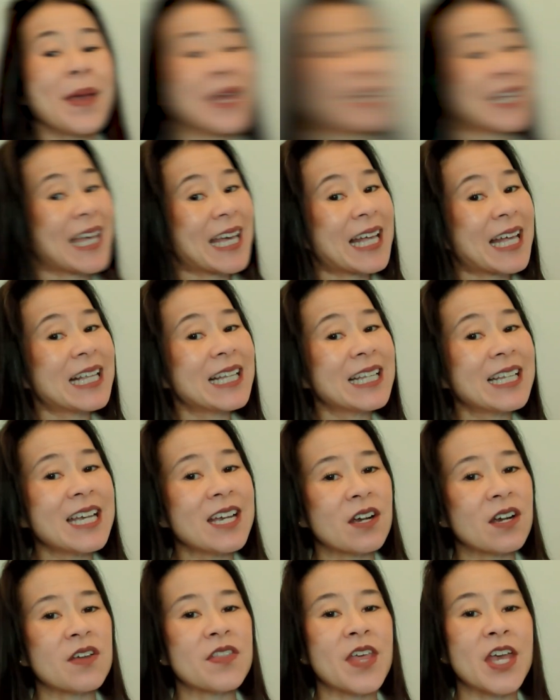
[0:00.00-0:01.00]
Make it
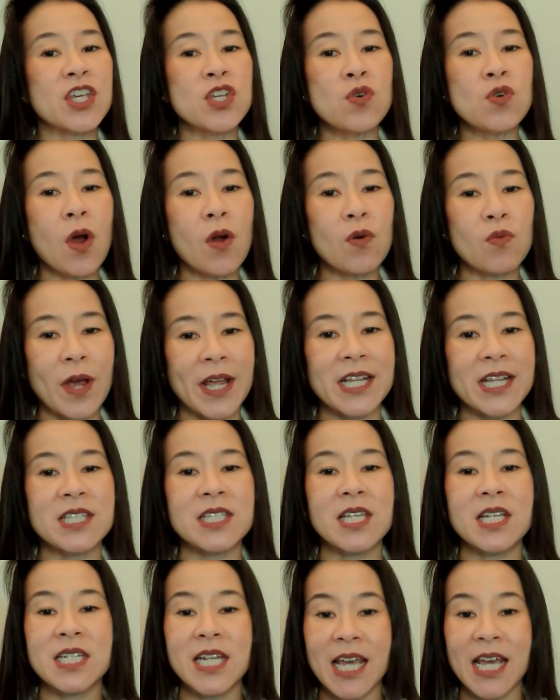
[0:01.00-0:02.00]
clear that you are ready
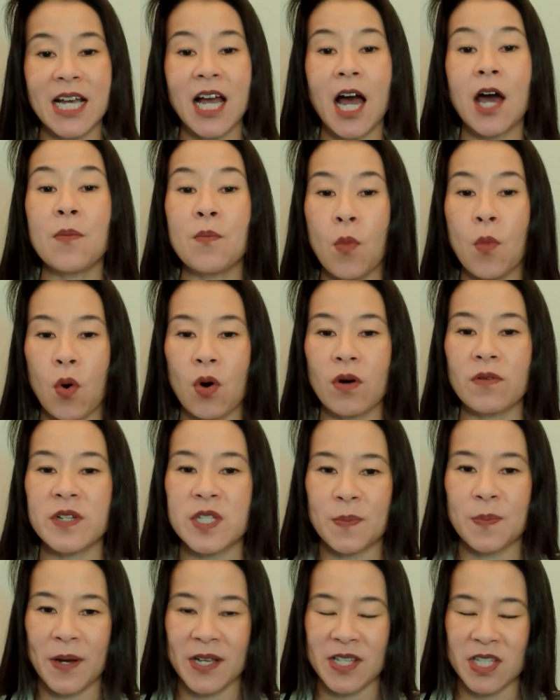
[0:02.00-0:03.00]
to take on more
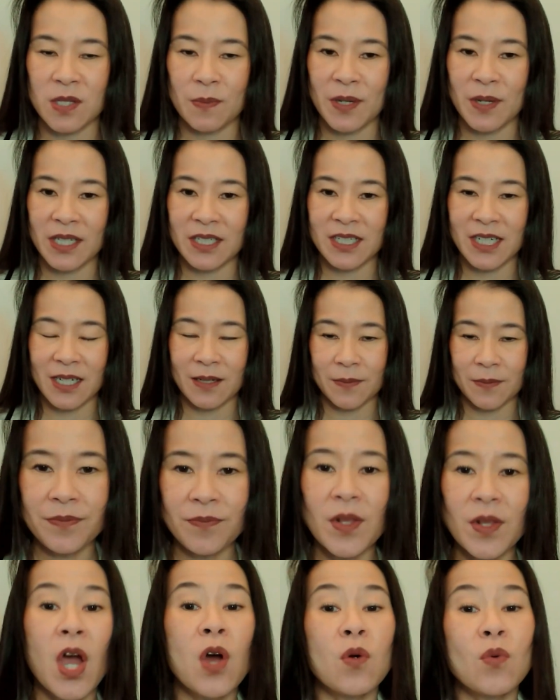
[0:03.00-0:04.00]
responsibility.
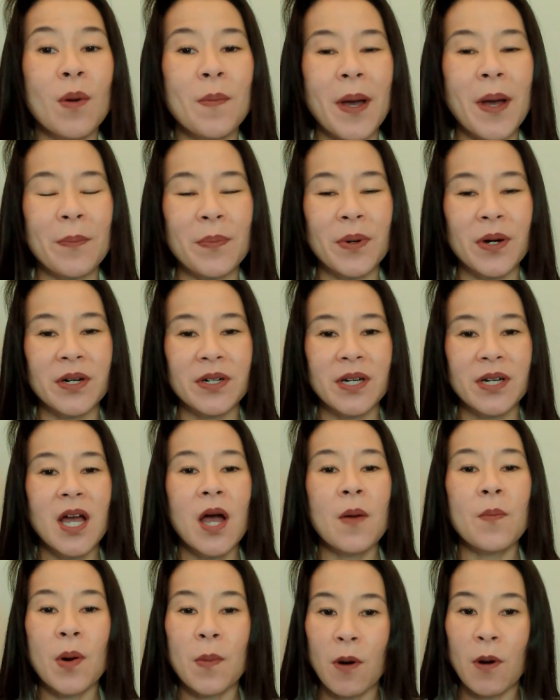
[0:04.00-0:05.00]
Remember,
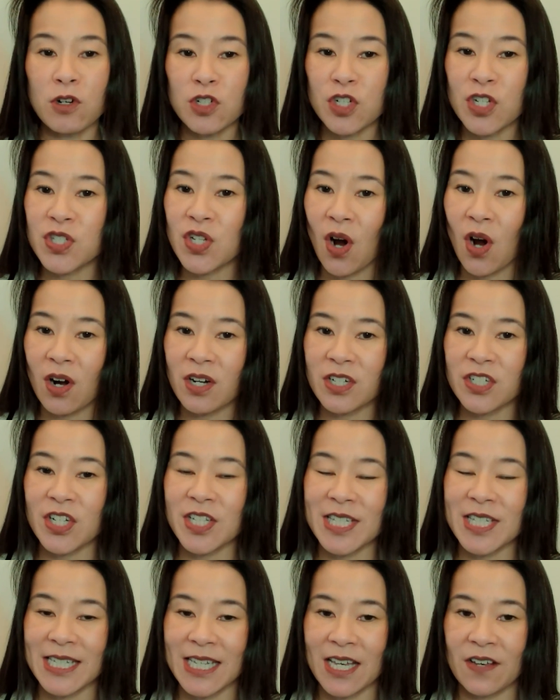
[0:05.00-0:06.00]
promotions aren't
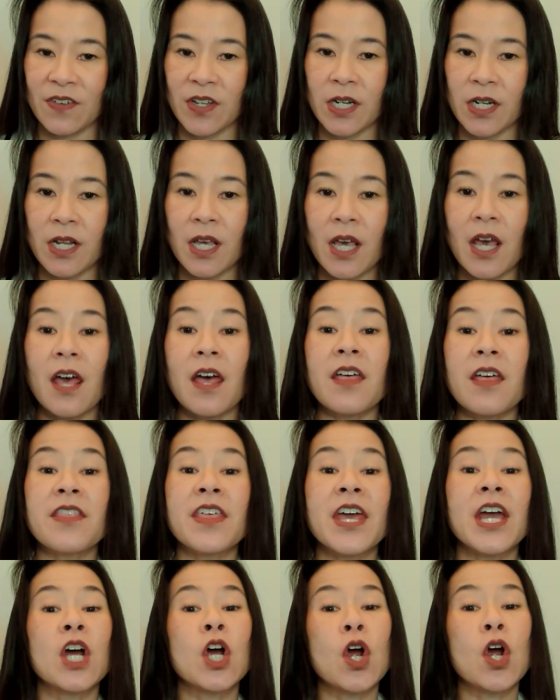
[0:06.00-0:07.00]
just given.
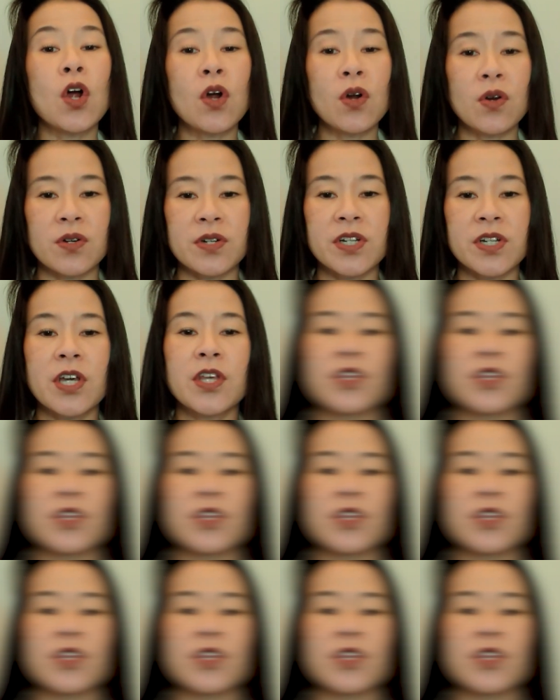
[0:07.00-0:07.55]
They're earned